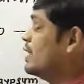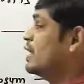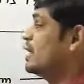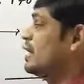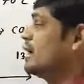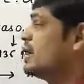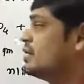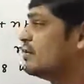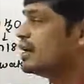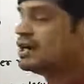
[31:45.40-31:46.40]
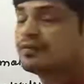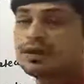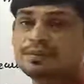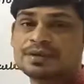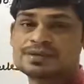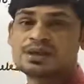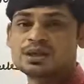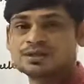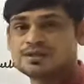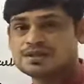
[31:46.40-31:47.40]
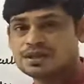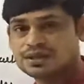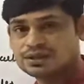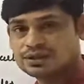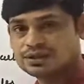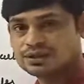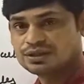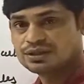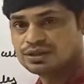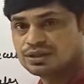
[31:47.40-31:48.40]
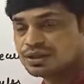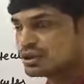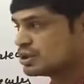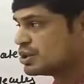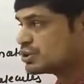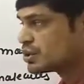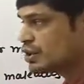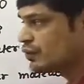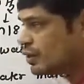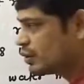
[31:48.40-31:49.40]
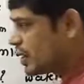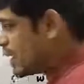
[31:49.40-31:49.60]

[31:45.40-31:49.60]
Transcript: 100, 21% loss is there. So if we took